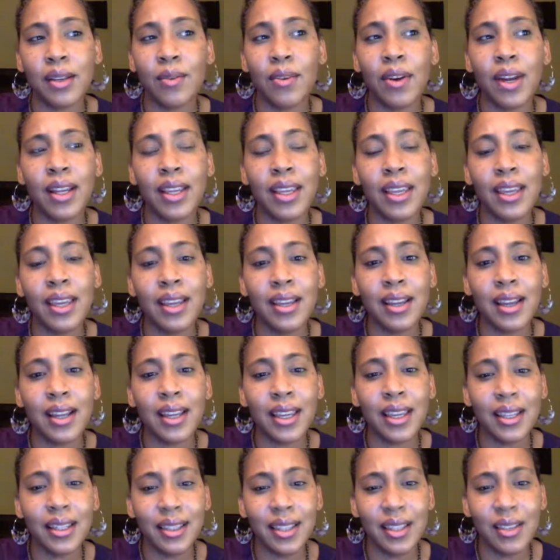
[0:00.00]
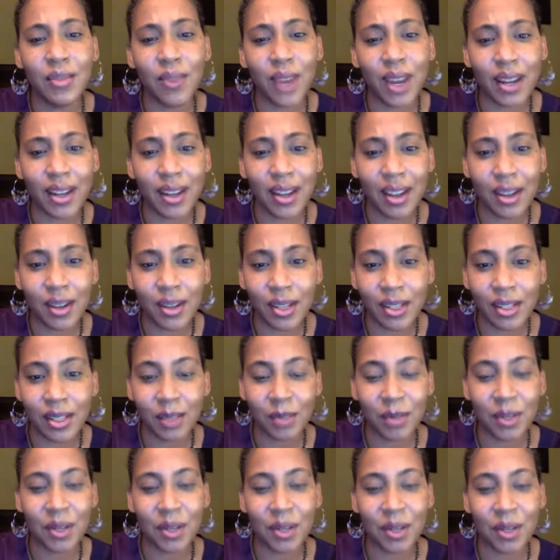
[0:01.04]
well, I can't leave right now because I'm
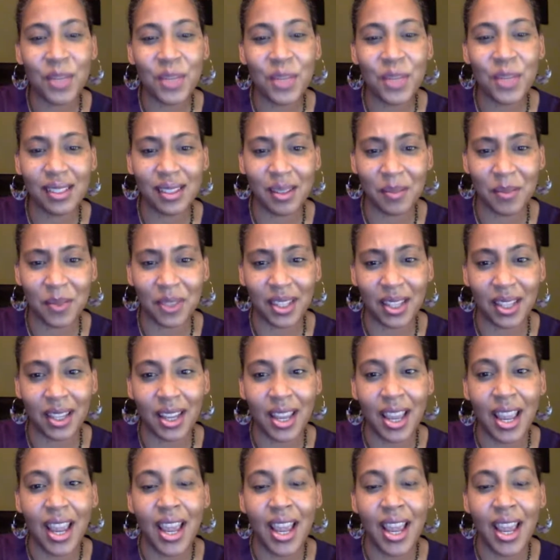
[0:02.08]
going to miss something.